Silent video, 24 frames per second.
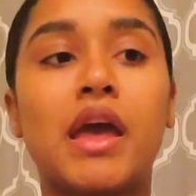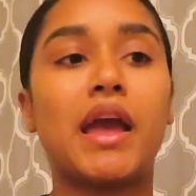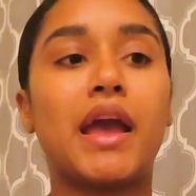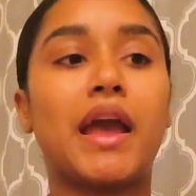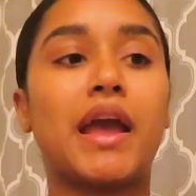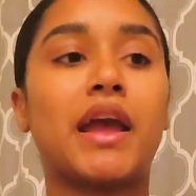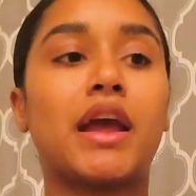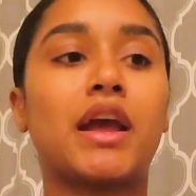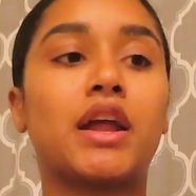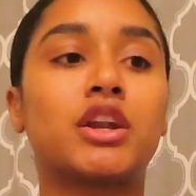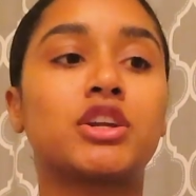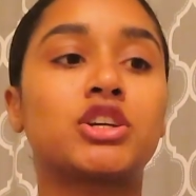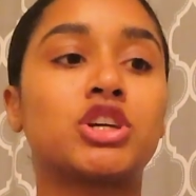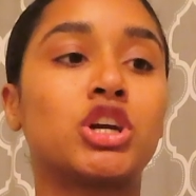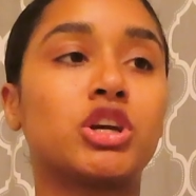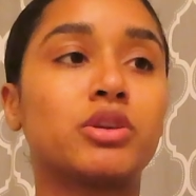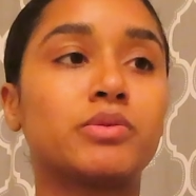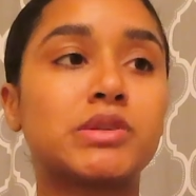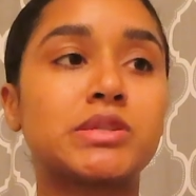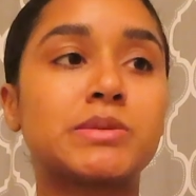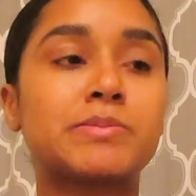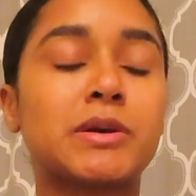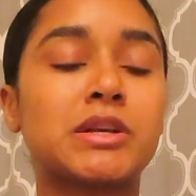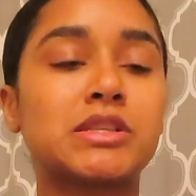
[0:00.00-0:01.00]
And her
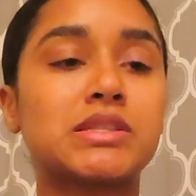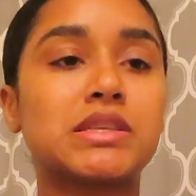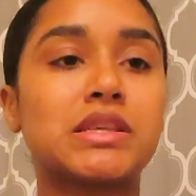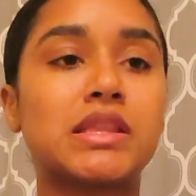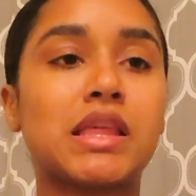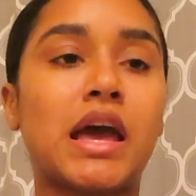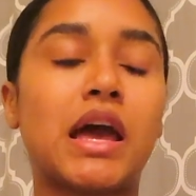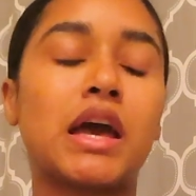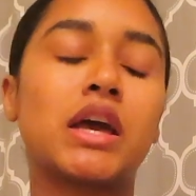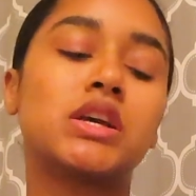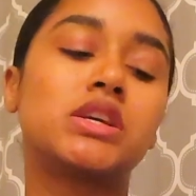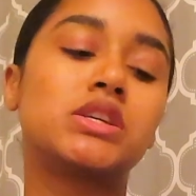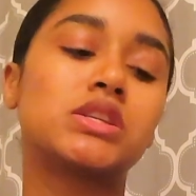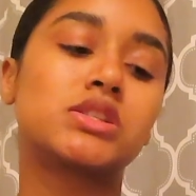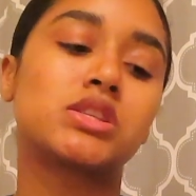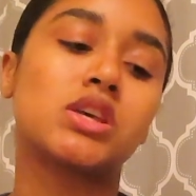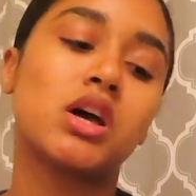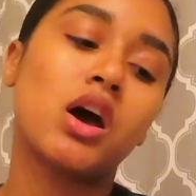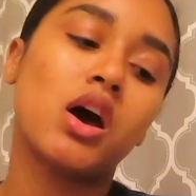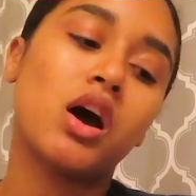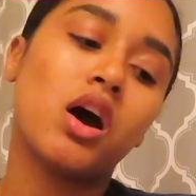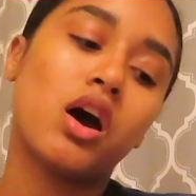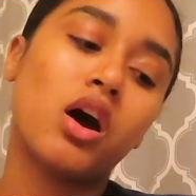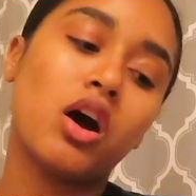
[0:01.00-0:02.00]
response to that is,
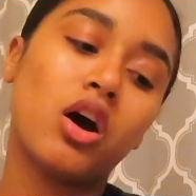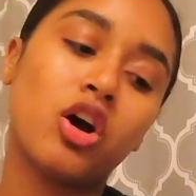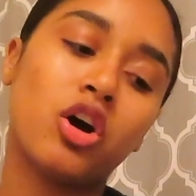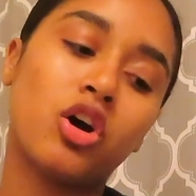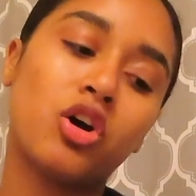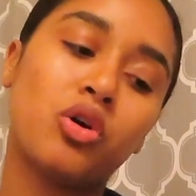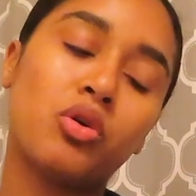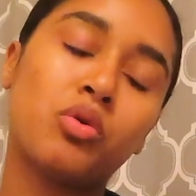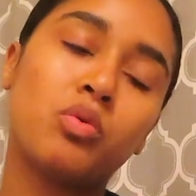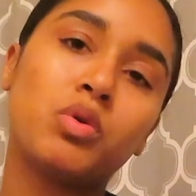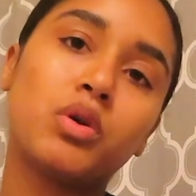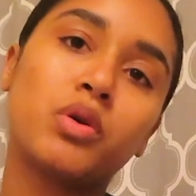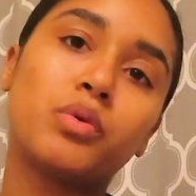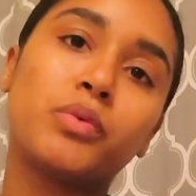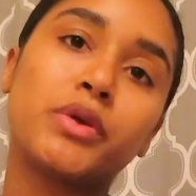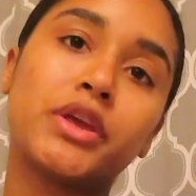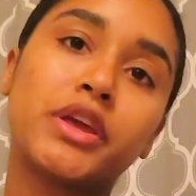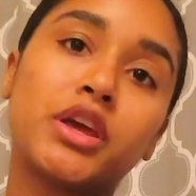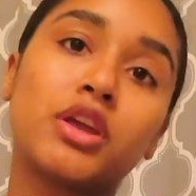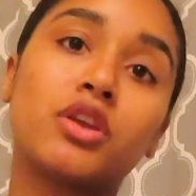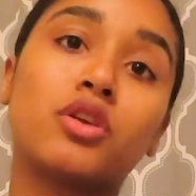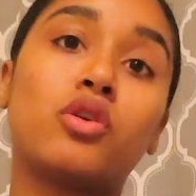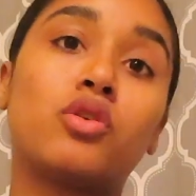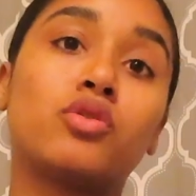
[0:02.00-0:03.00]
oh, well, we
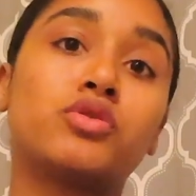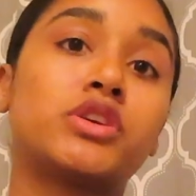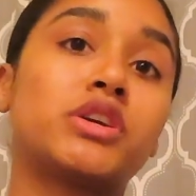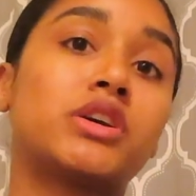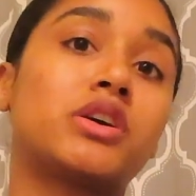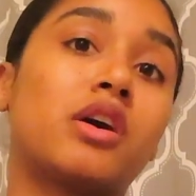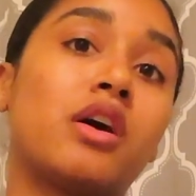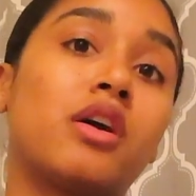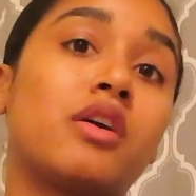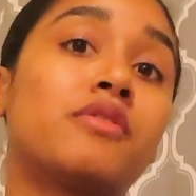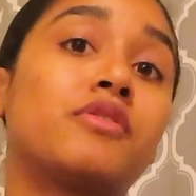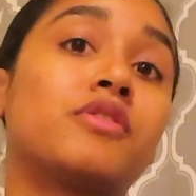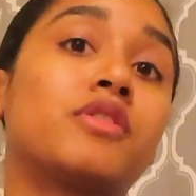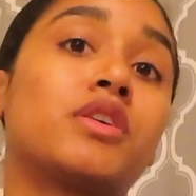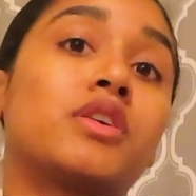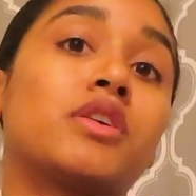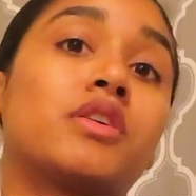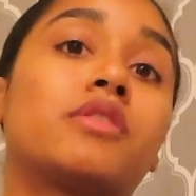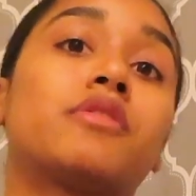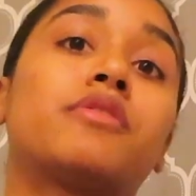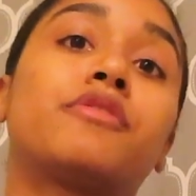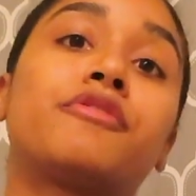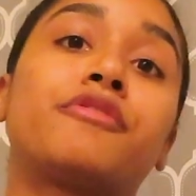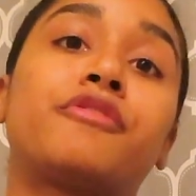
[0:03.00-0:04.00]
can only
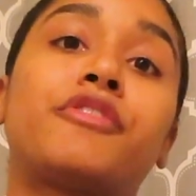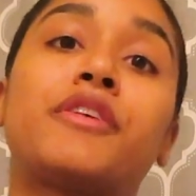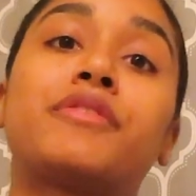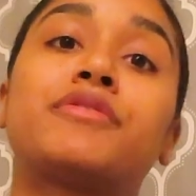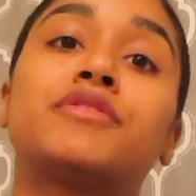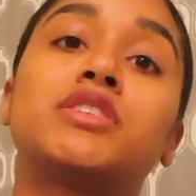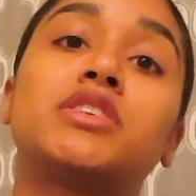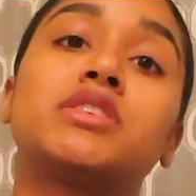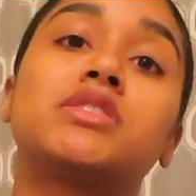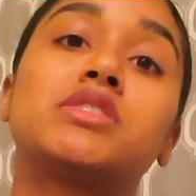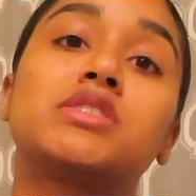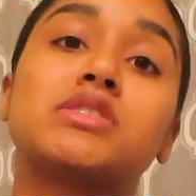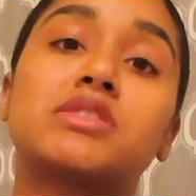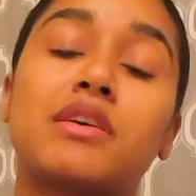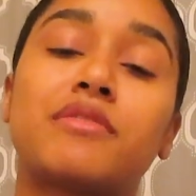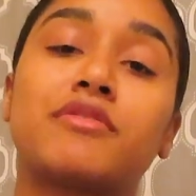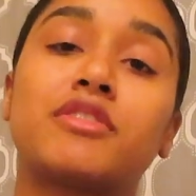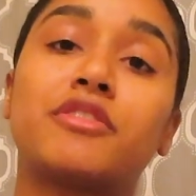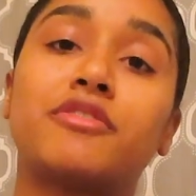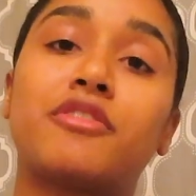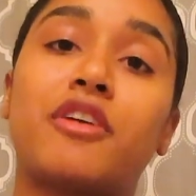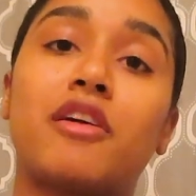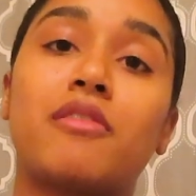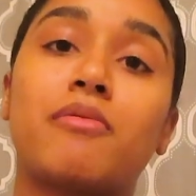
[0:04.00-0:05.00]
cover 50 to
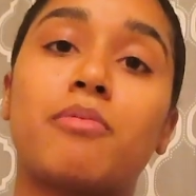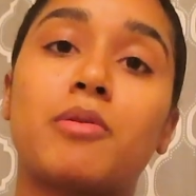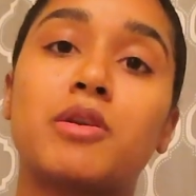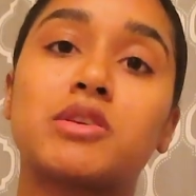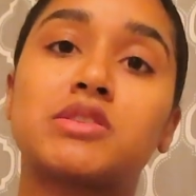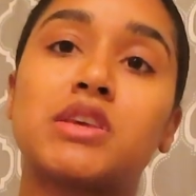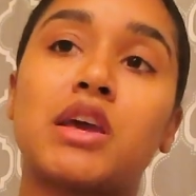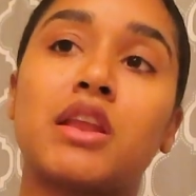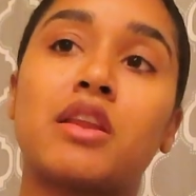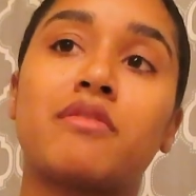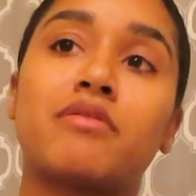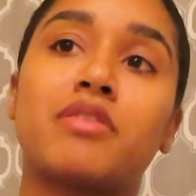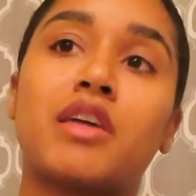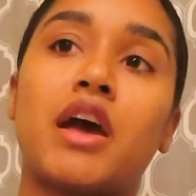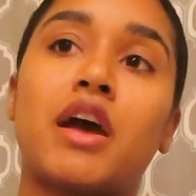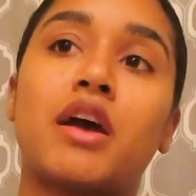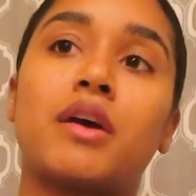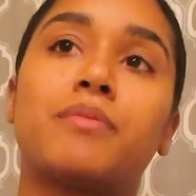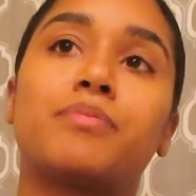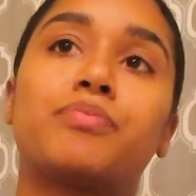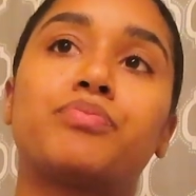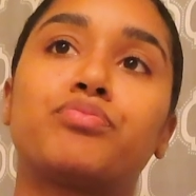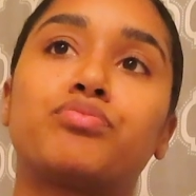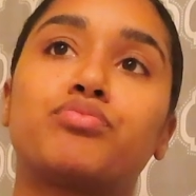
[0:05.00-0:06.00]
75% of
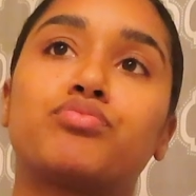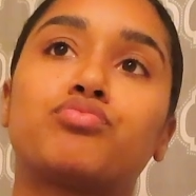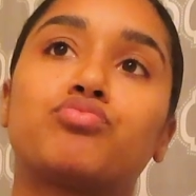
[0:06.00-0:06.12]
that.